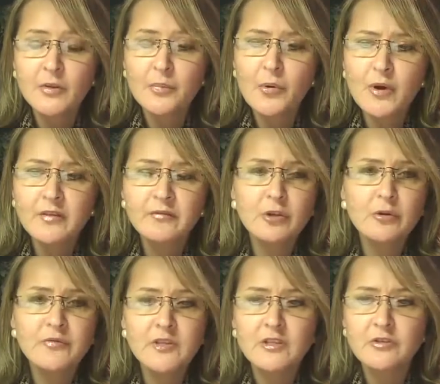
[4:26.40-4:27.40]
So the point of
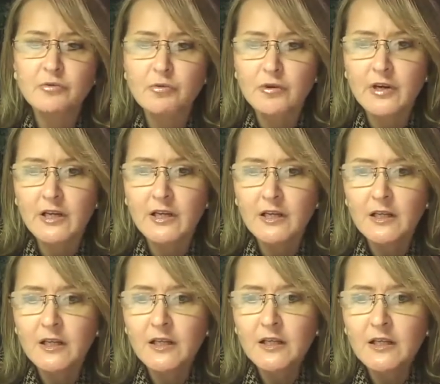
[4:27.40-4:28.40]
view of this story
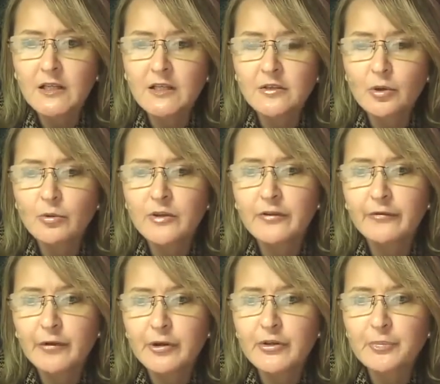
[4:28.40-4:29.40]
is told in
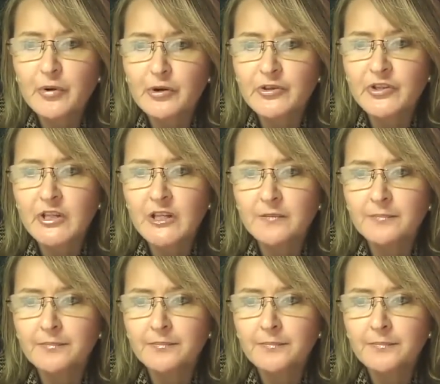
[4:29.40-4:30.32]
first person.